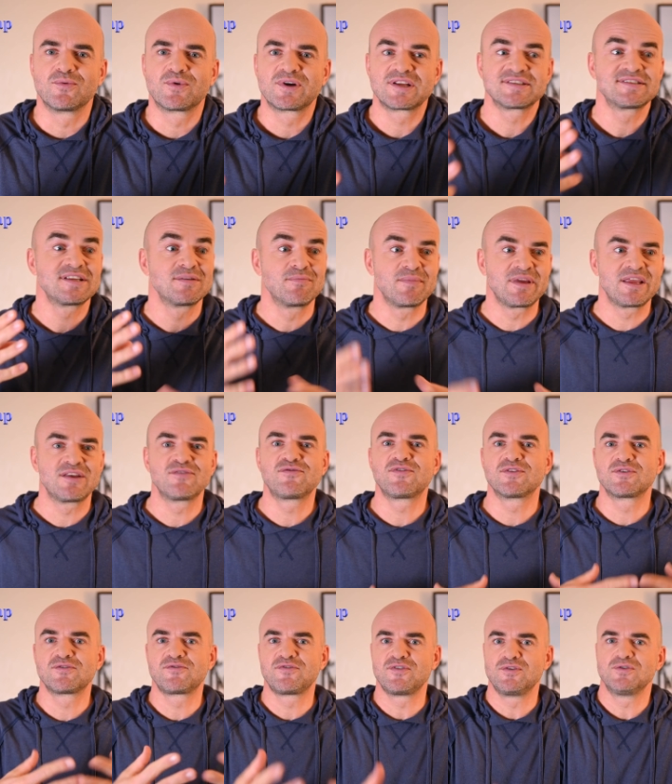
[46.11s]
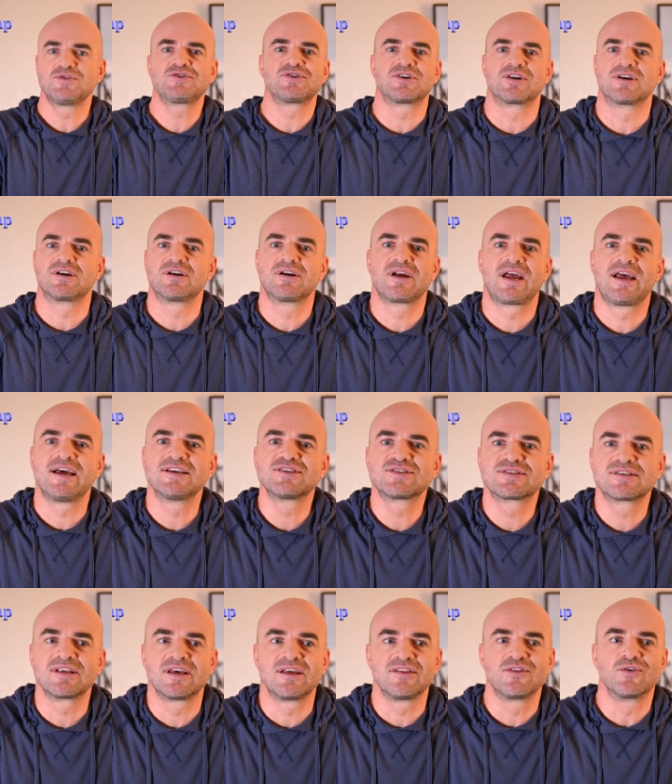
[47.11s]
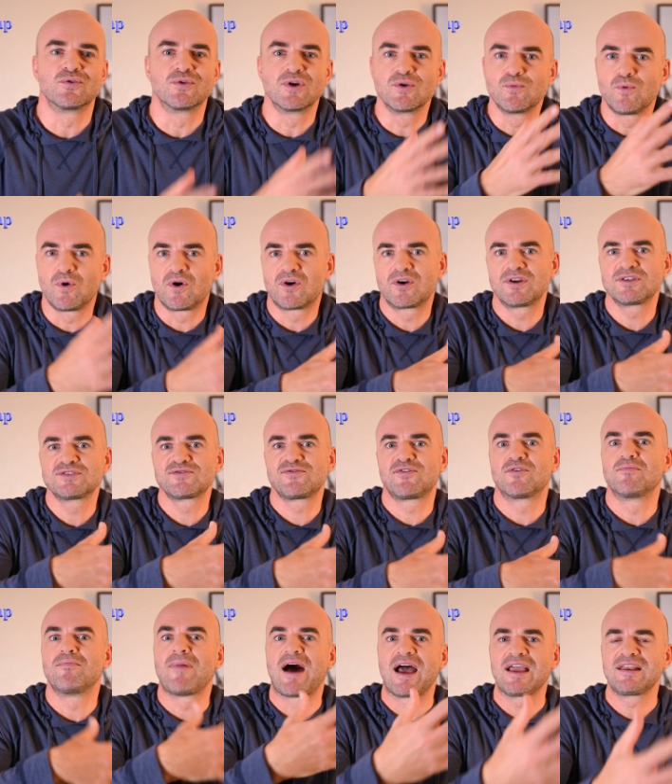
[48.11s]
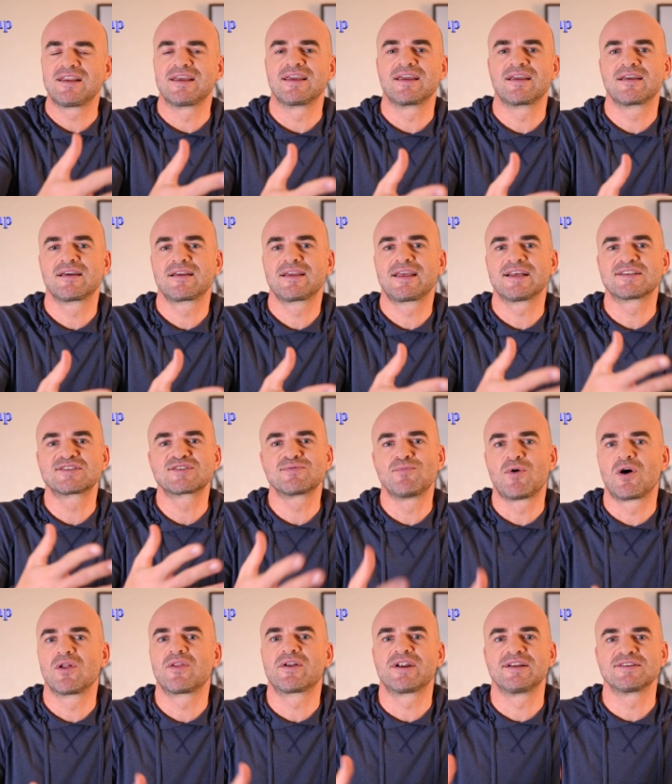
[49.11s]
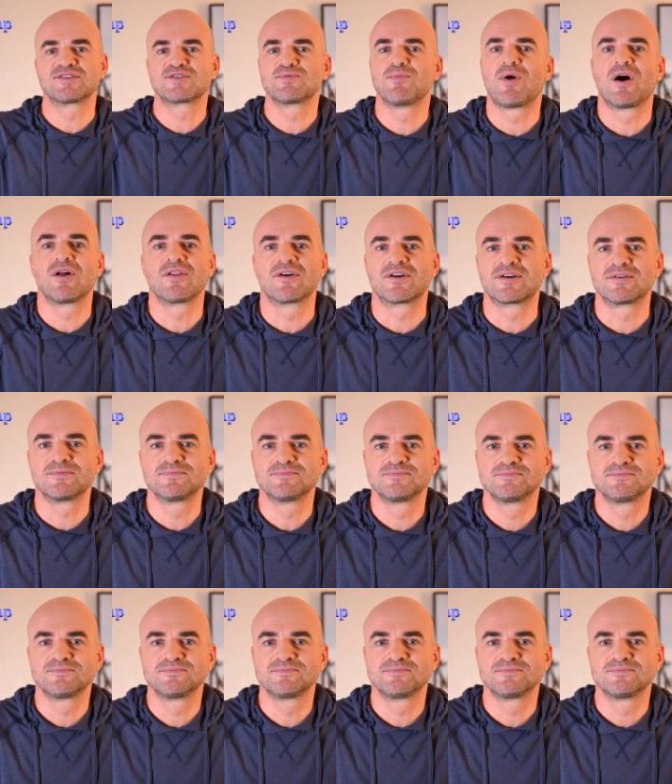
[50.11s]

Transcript: What does it mean for the future as the rewards for mining get smaller and smaller?